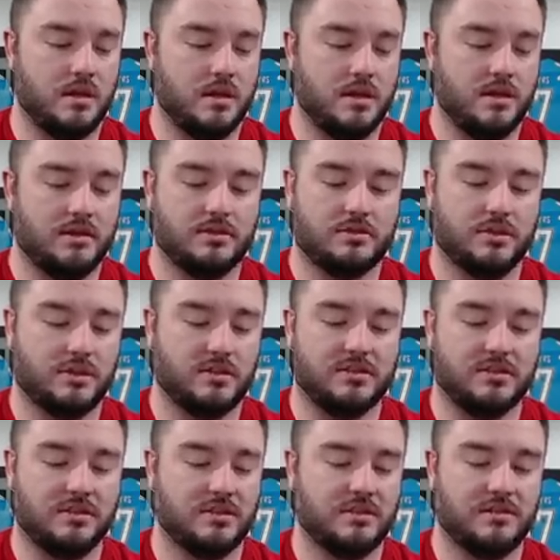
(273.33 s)
it's
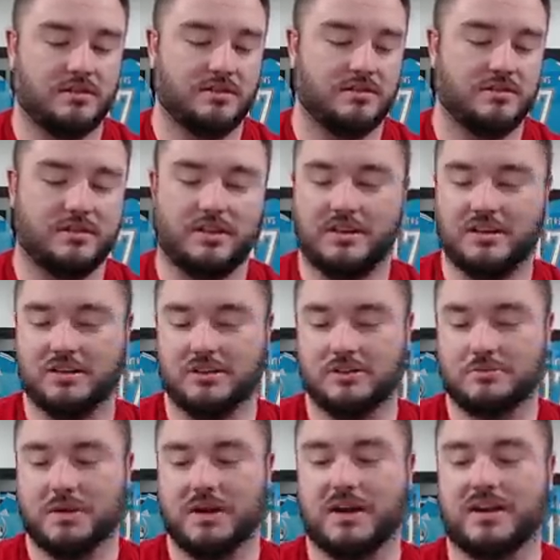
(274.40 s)
crazy. It's the NHL's
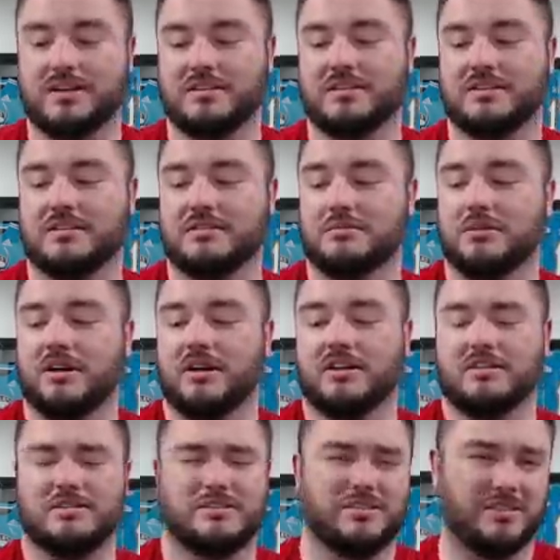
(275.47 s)
back. Some
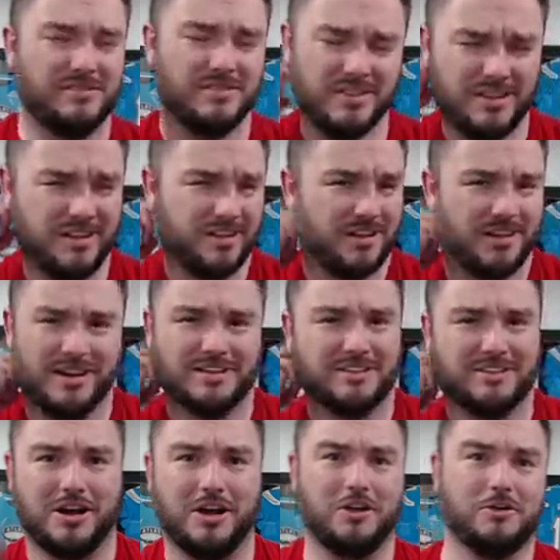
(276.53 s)
guys like
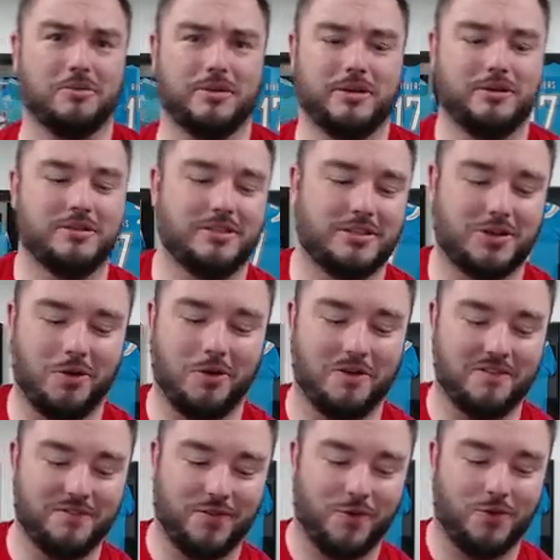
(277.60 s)
Tyler Bertuzzi scoring
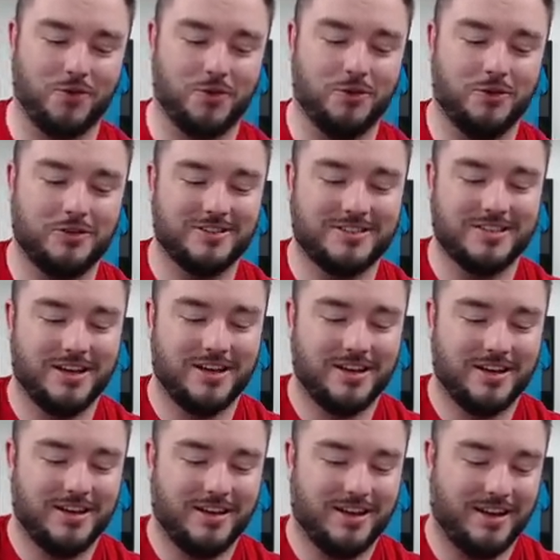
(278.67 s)
four goals.
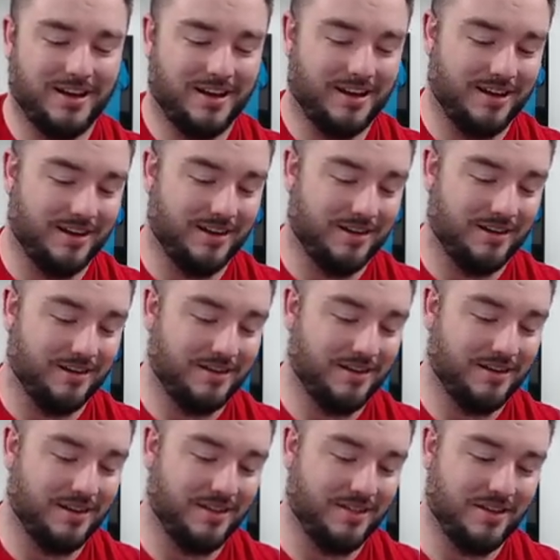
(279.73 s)

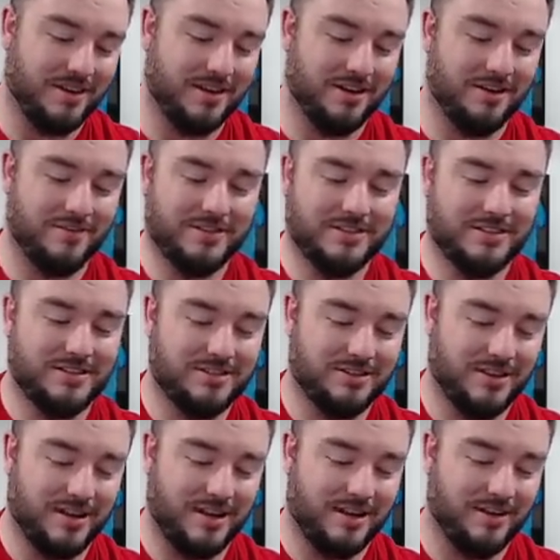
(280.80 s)
And then you obviously still
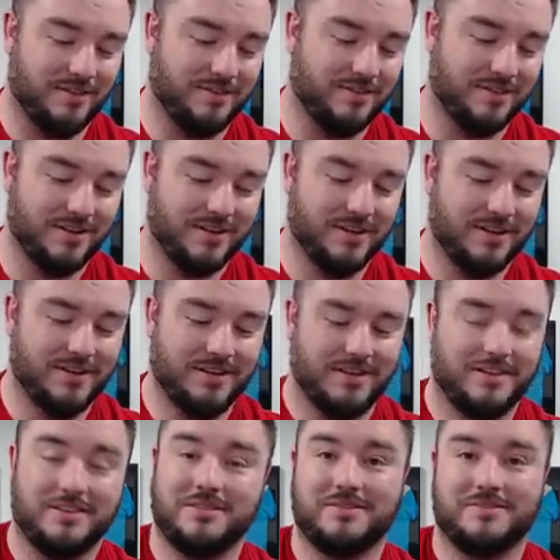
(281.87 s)
have
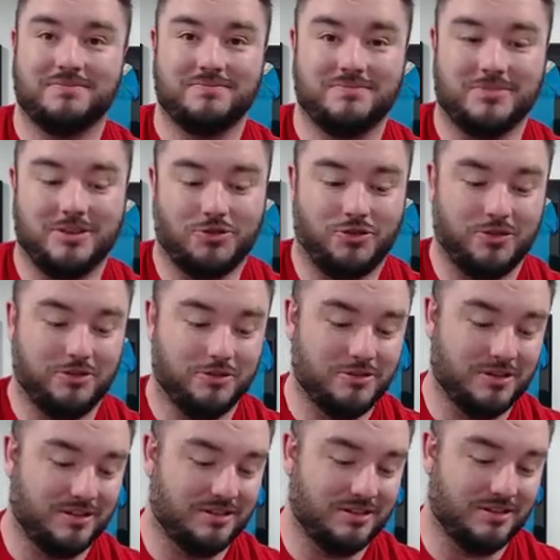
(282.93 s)
Detroit
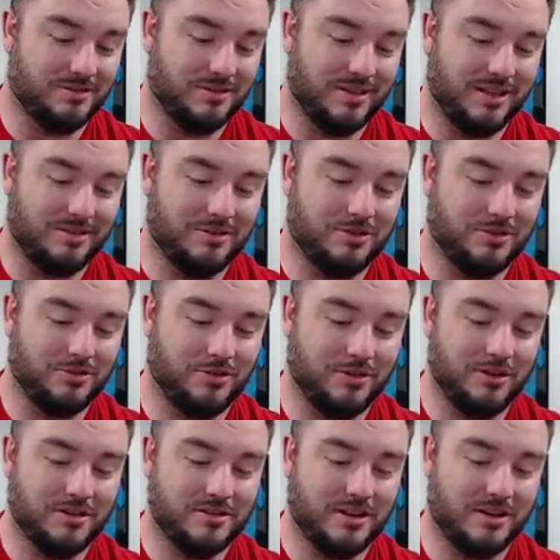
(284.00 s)
losing, because that's what Detroit
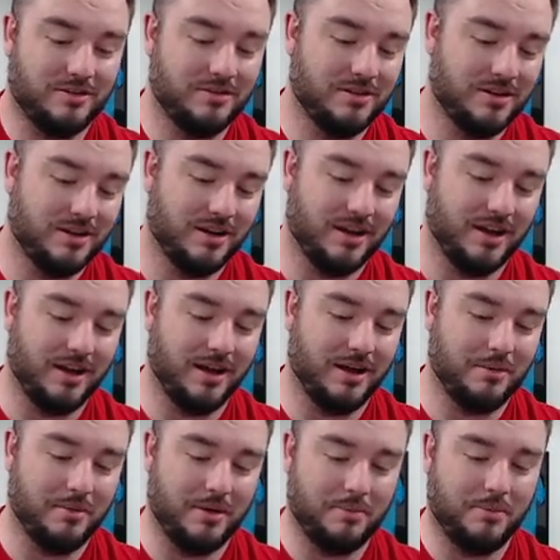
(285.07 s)
does now.
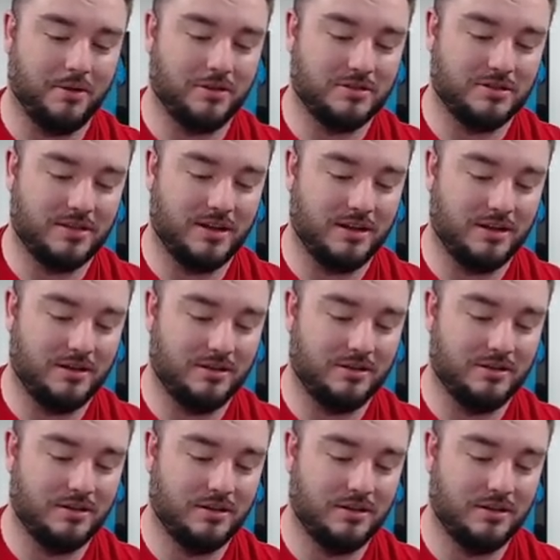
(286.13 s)
Matt Barzell.